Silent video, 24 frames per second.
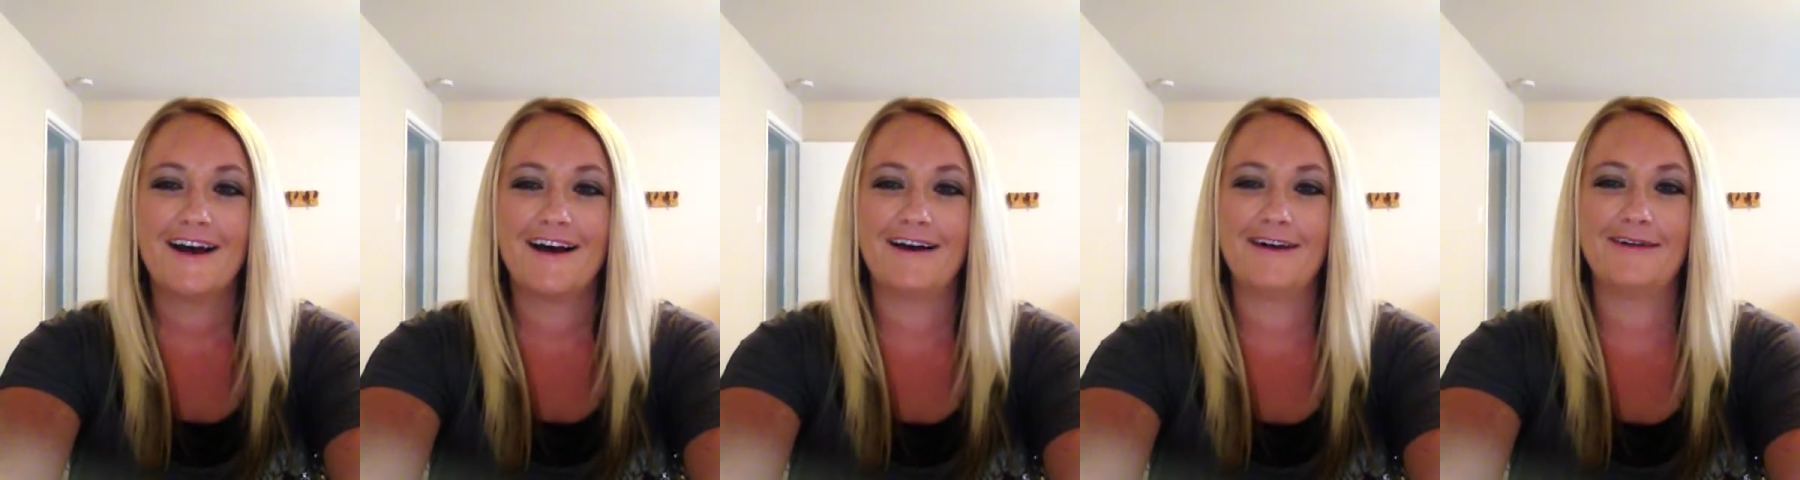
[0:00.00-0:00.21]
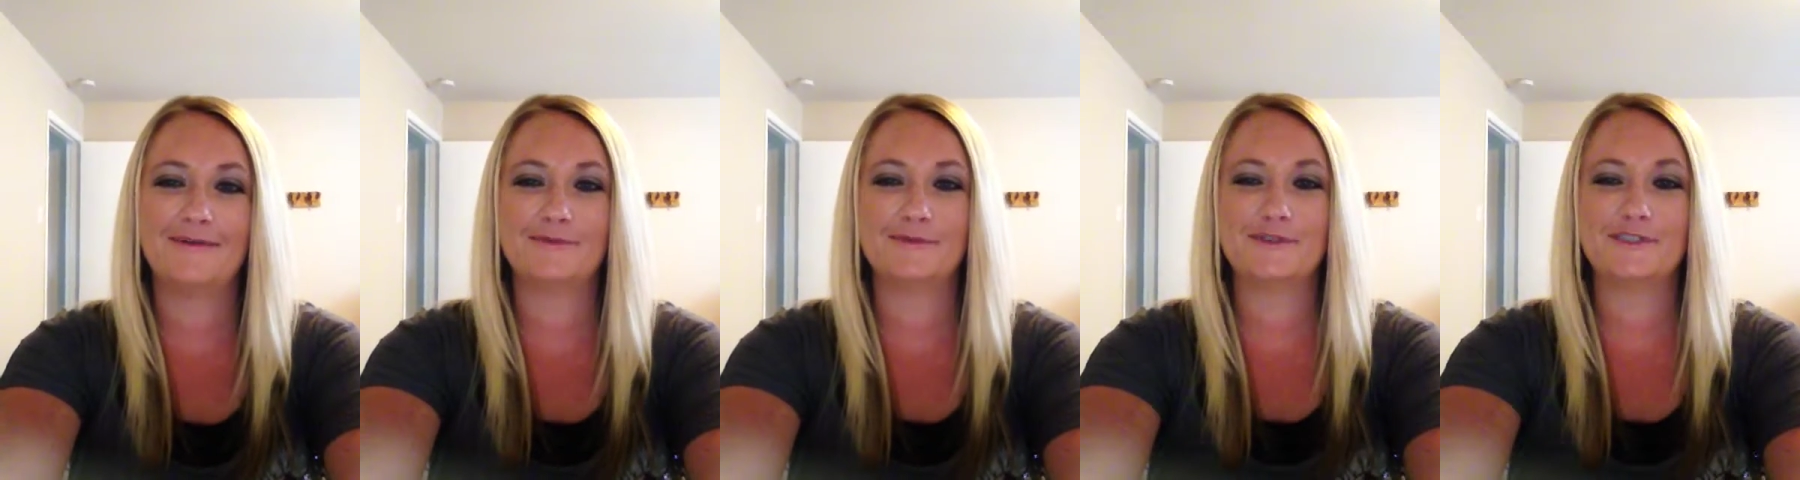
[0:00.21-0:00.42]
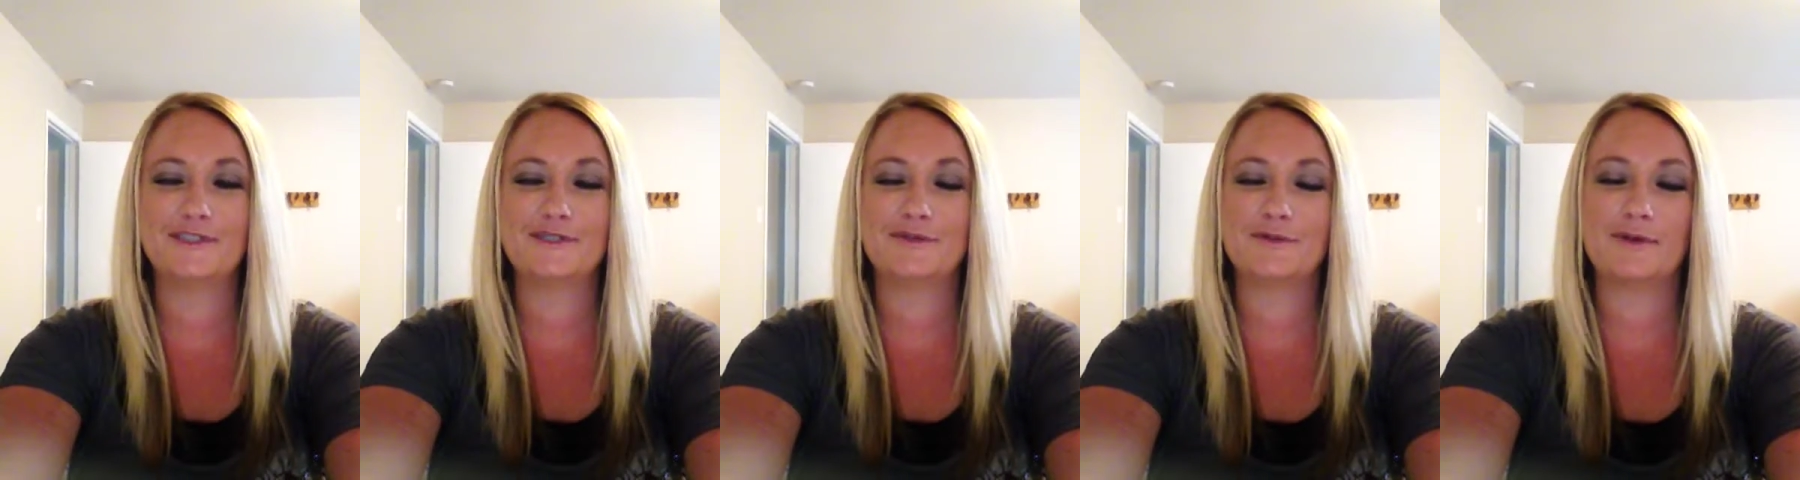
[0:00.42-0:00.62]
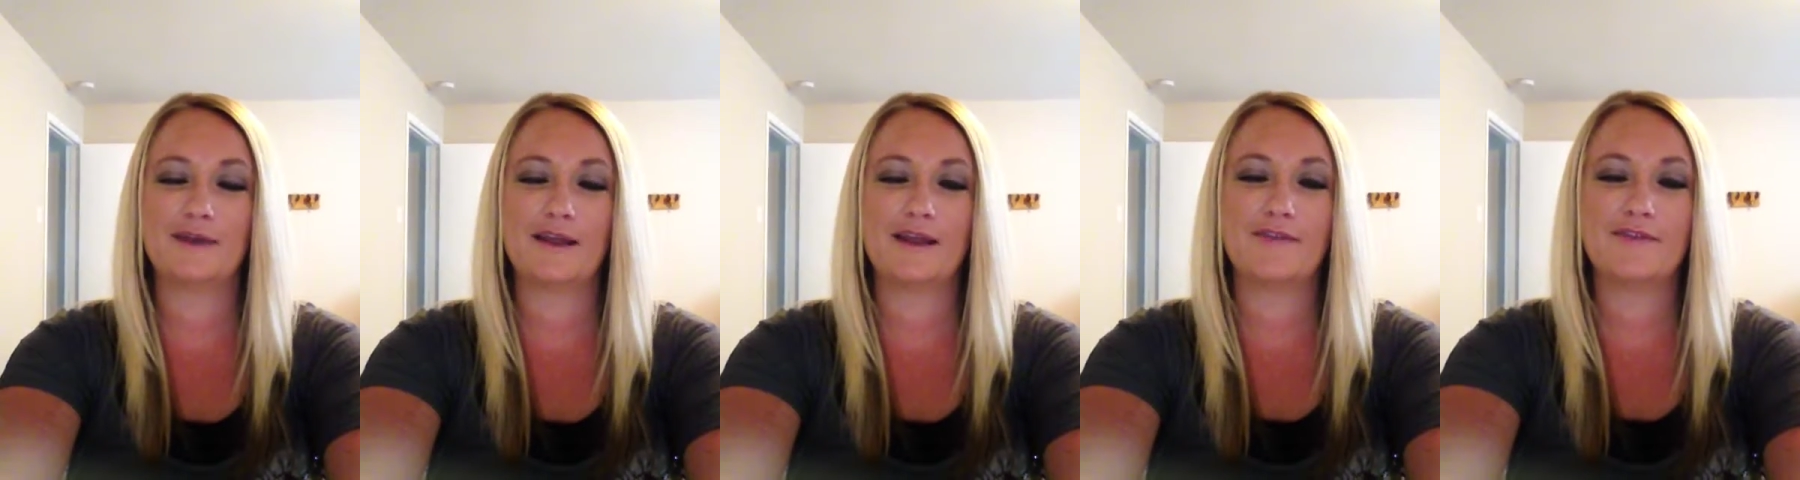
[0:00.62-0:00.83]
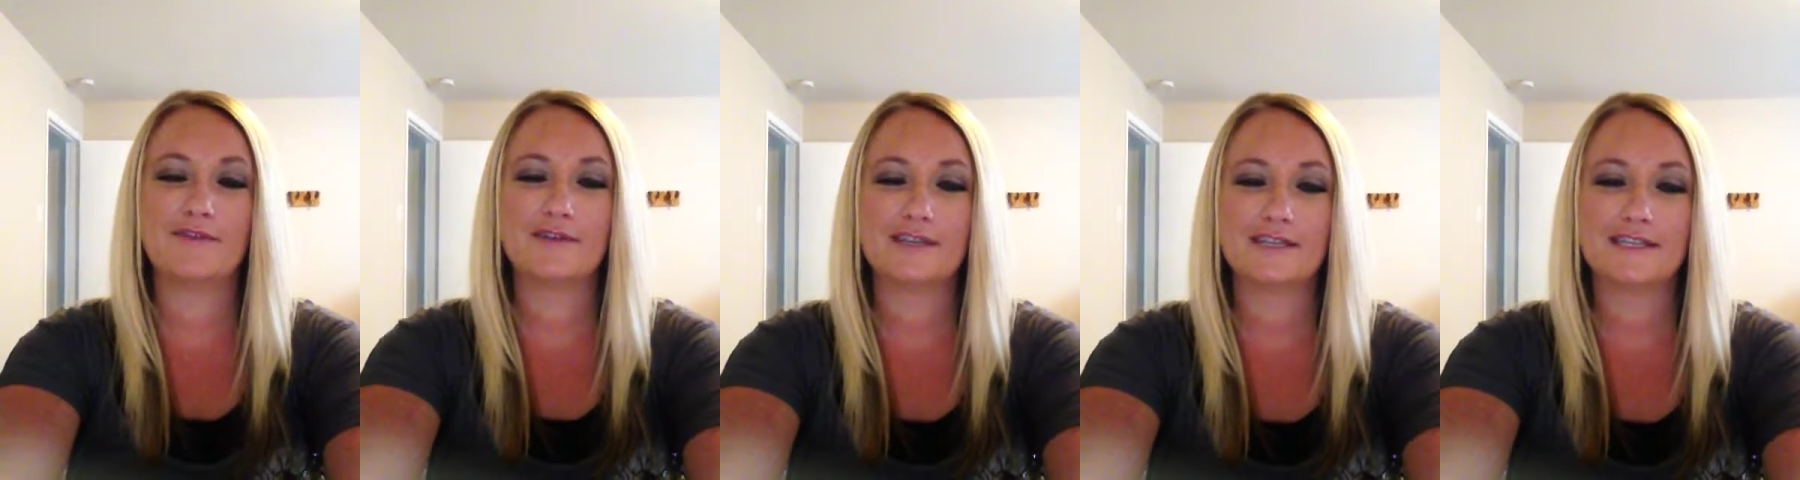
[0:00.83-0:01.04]
Um, just
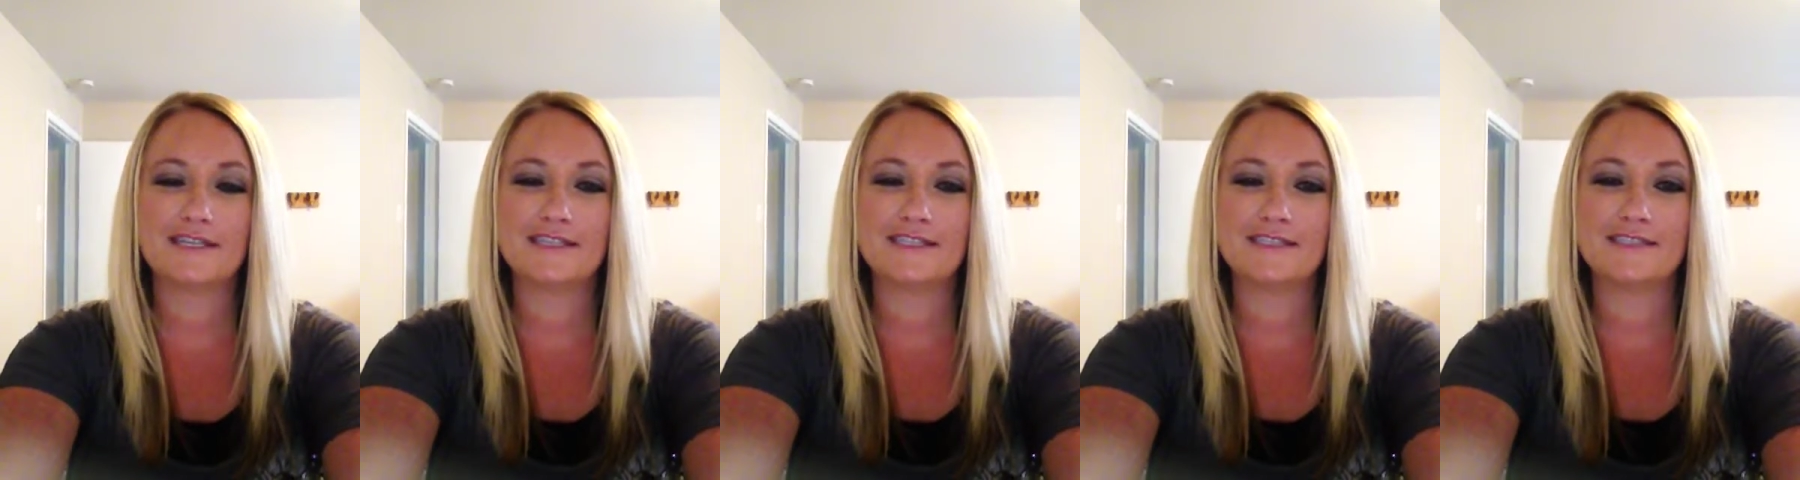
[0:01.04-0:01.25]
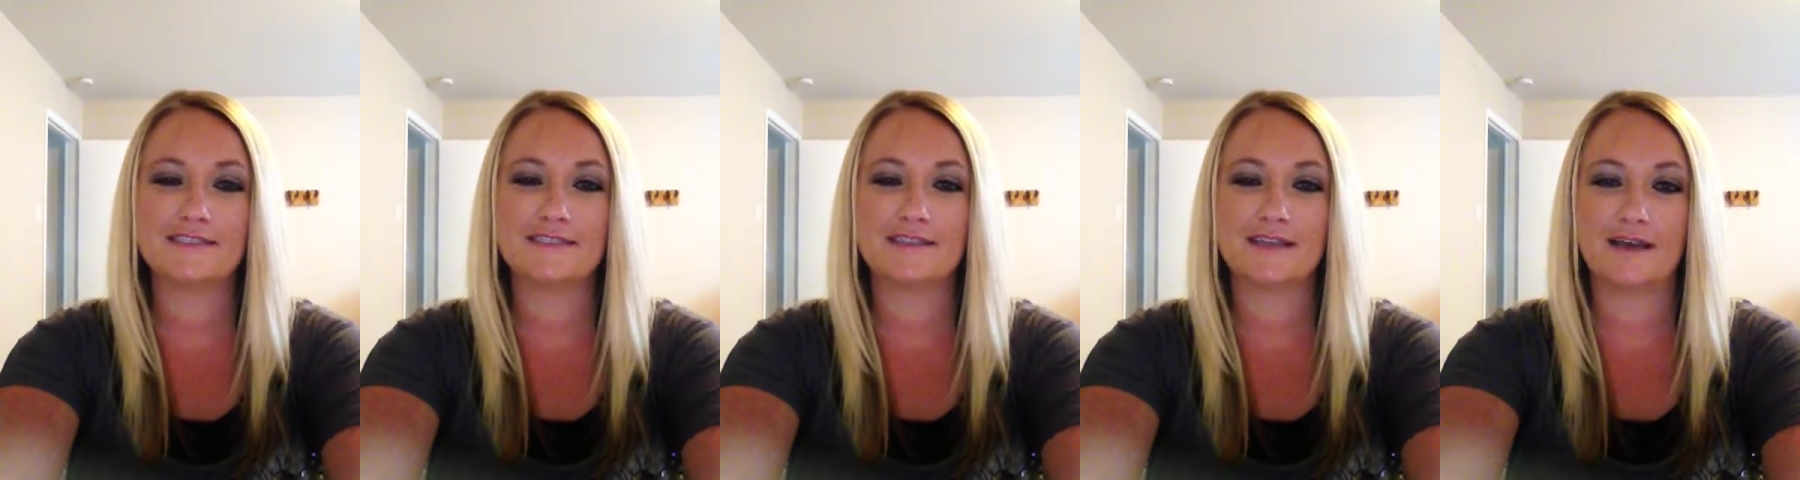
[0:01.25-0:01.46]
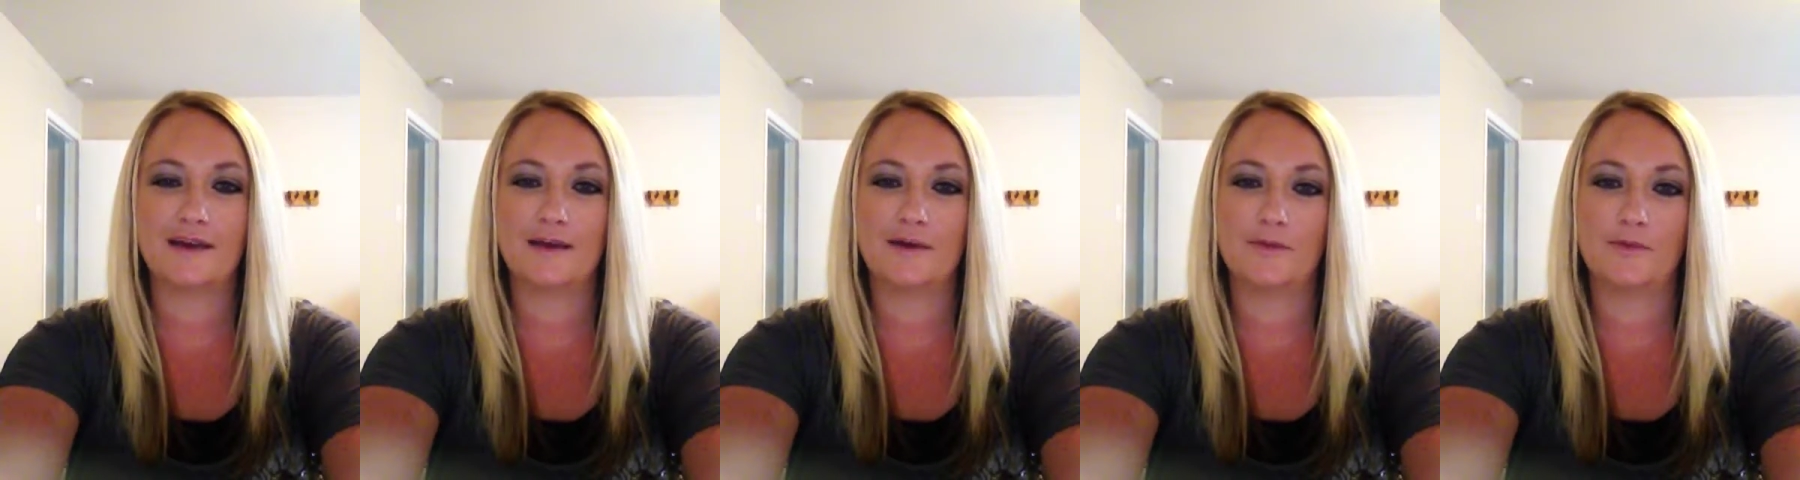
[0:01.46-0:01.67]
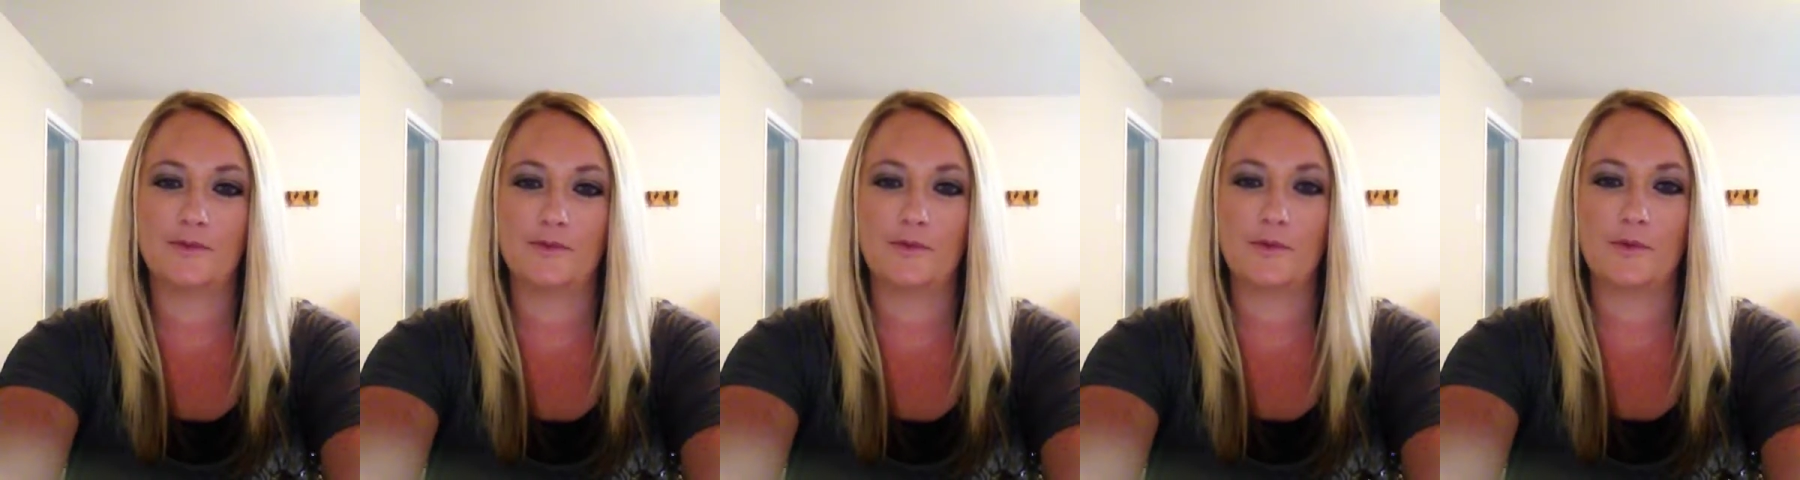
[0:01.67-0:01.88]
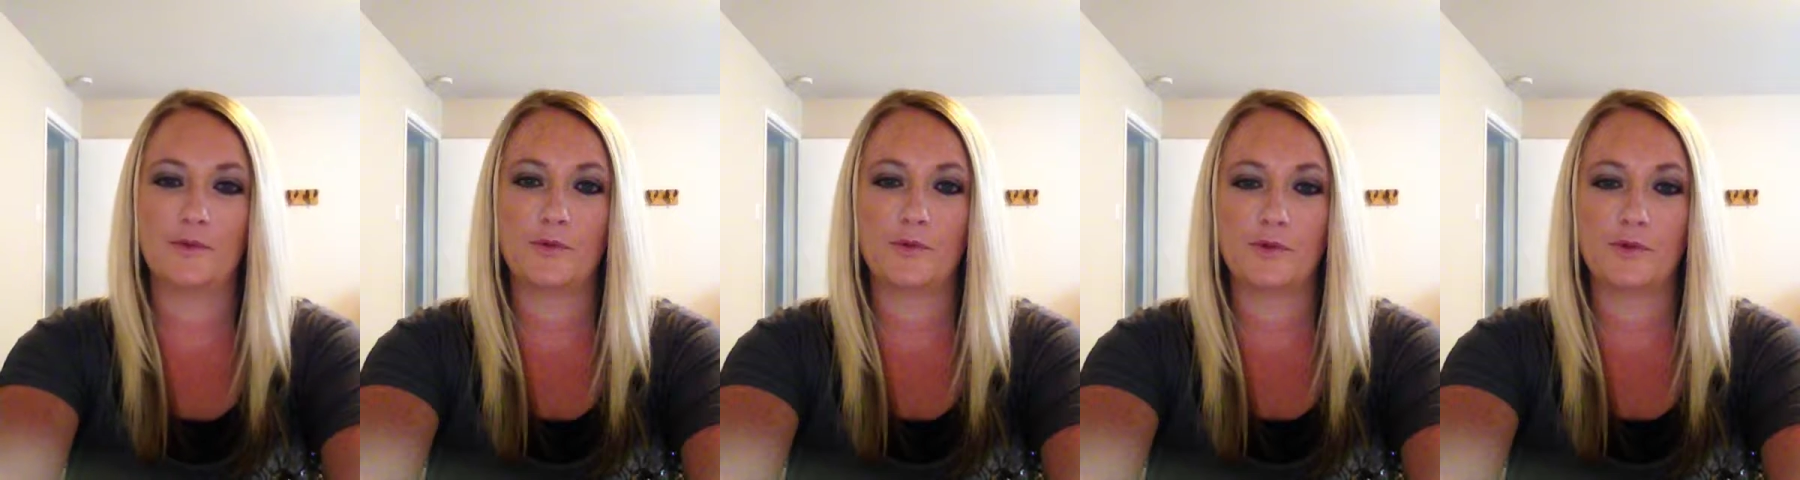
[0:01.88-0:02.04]
whatever it is, um,